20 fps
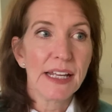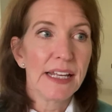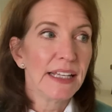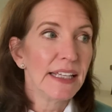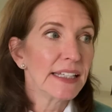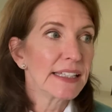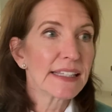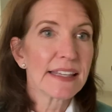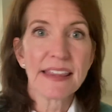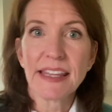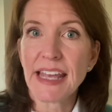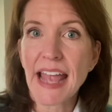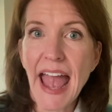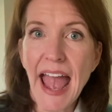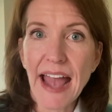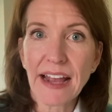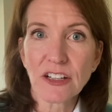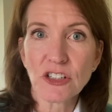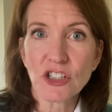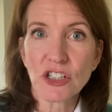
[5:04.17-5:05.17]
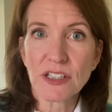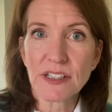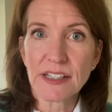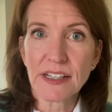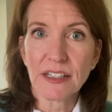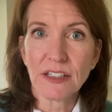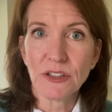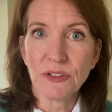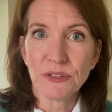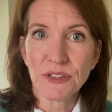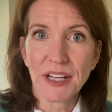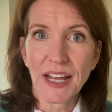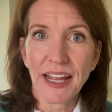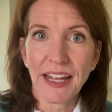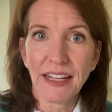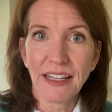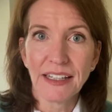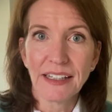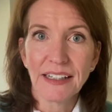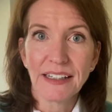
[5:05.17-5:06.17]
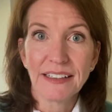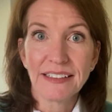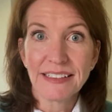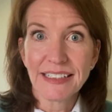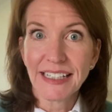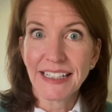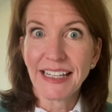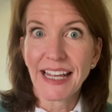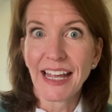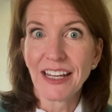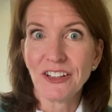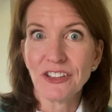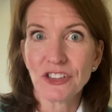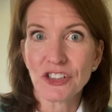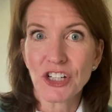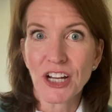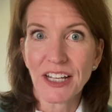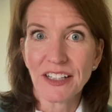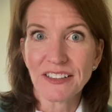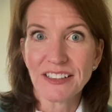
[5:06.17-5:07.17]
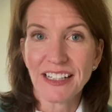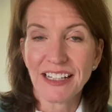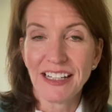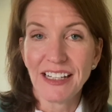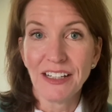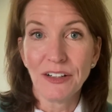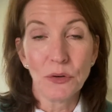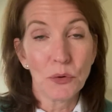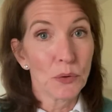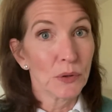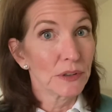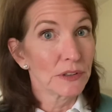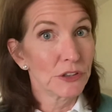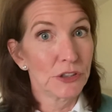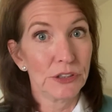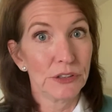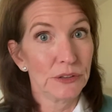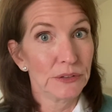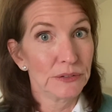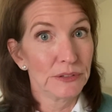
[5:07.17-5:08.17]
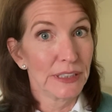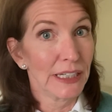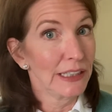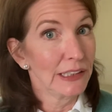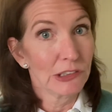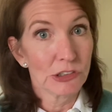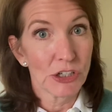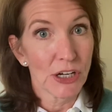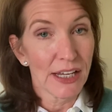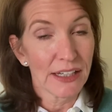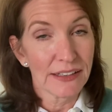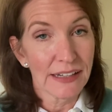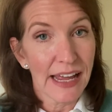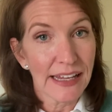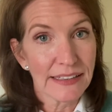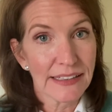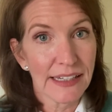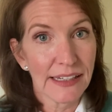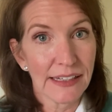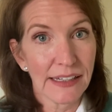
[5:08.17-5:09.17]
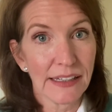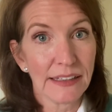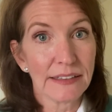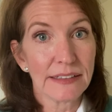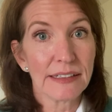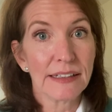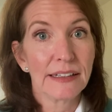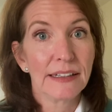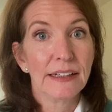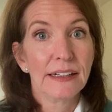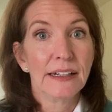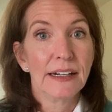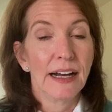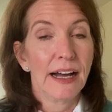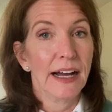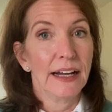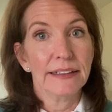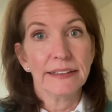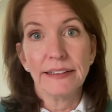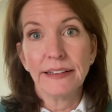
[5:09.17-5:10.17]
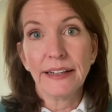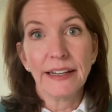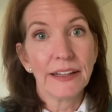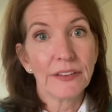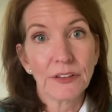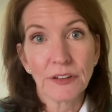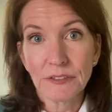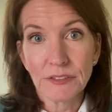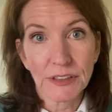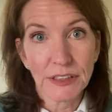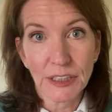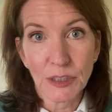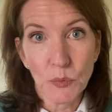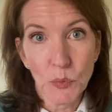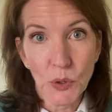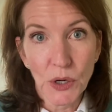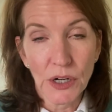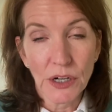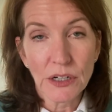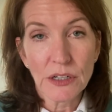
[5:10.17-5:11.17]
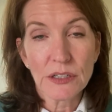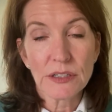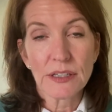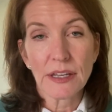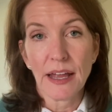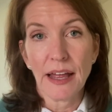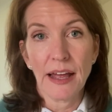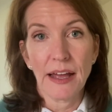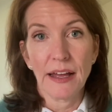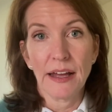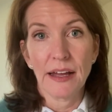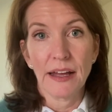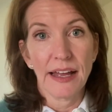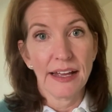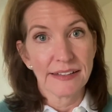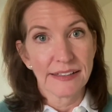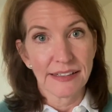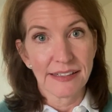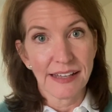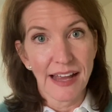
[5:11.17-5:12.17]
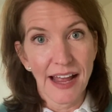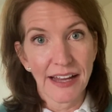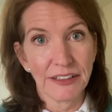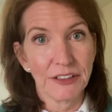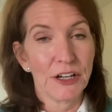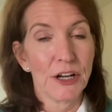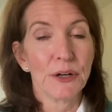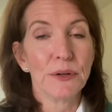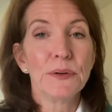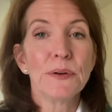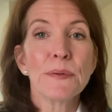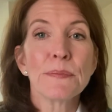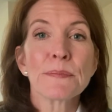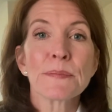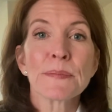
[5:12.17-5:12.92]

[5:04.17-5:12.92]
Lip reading: It's the actions that you take to get your child to eat or to get your child not to eat. Neither really works, as a side note.